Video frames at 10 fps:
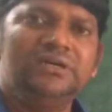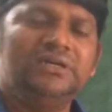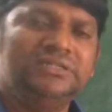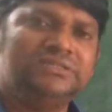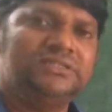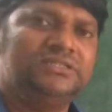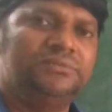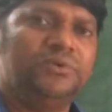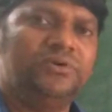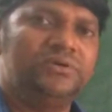discuss
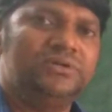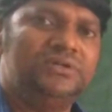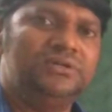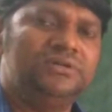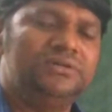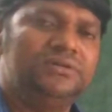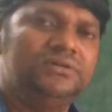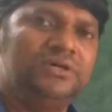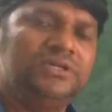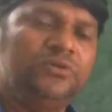about,
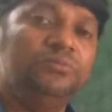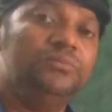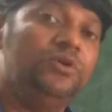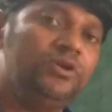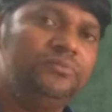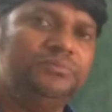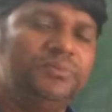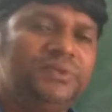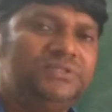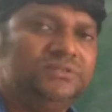give lot of
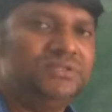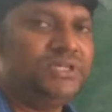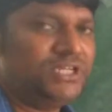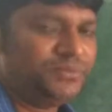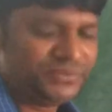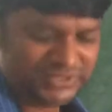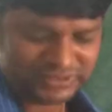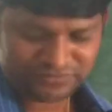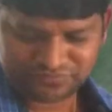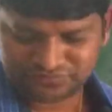information
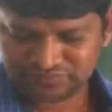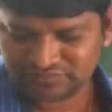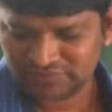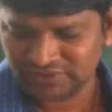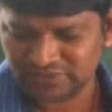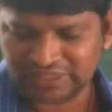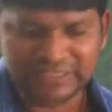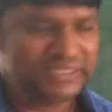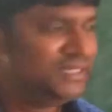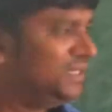corruption.
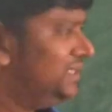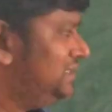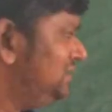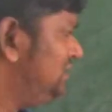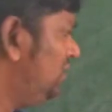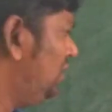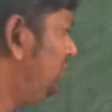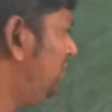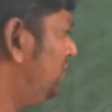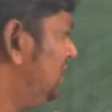Okay, this is all
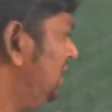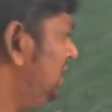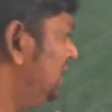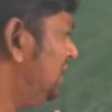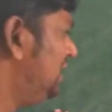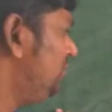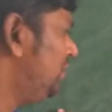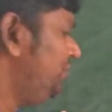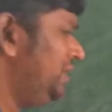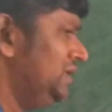about the
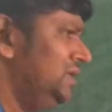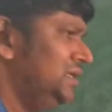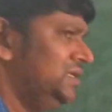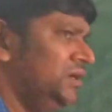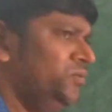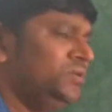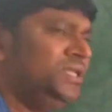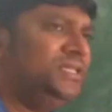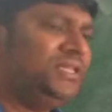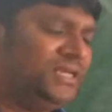unemployment and how the
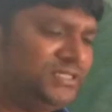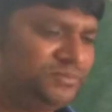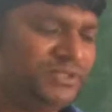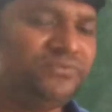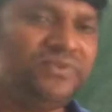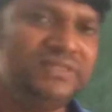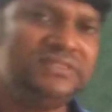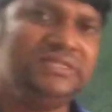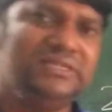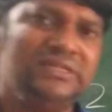India has been
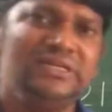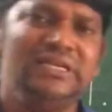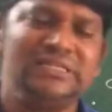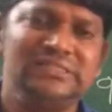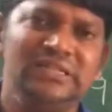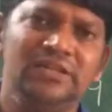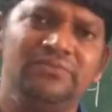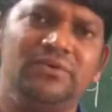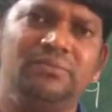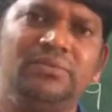facing external
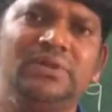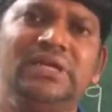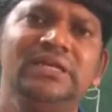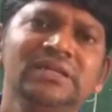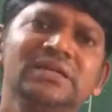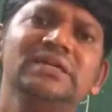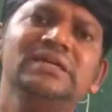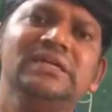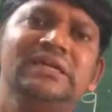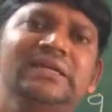problem and
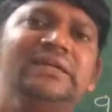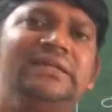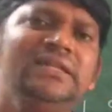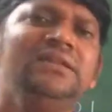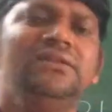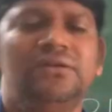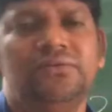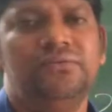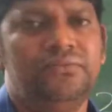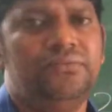internal
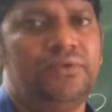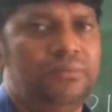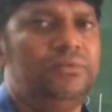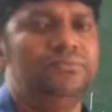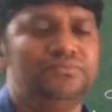problem.